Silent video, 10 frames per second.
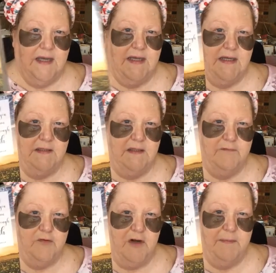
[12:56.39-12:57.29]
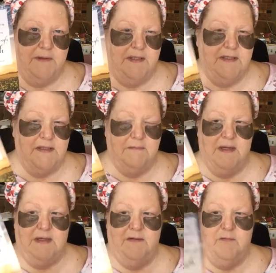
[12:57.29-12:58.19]
And I love dropping these in
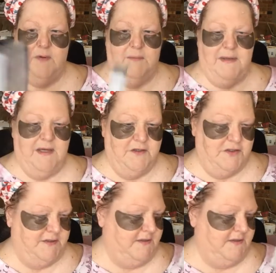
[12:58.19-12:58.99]
my giveaway packages.